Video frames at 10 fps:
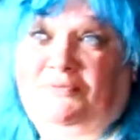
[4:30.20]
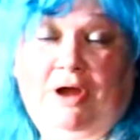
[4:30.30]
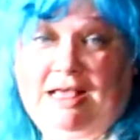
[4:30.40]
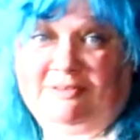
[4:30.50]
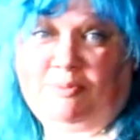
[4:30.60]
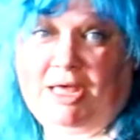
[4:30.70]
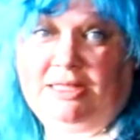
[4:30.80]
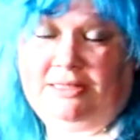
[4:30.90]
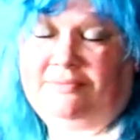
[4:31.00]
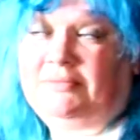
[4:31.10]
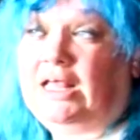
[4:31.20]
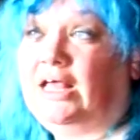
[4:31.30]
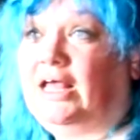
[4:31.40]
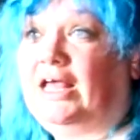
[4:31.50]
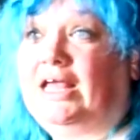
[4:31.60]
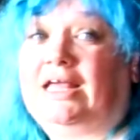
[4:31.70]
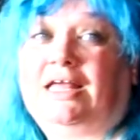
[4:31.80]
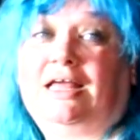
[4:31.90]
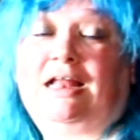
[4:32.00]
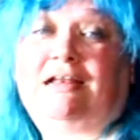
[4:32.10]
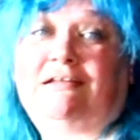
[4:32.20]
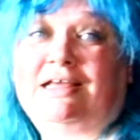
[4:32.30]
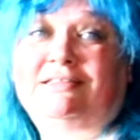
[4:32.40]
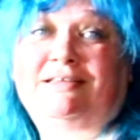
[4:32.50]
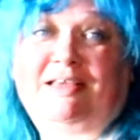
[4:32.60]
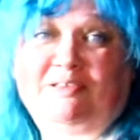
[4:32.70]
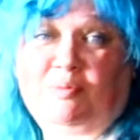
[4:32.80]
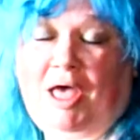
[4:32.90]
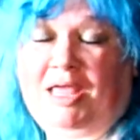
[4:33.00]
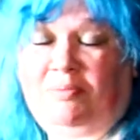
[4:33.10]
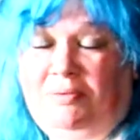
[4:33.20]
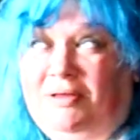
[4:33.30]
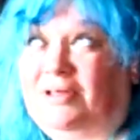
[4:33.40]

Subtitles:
of respite. He lit his pipe,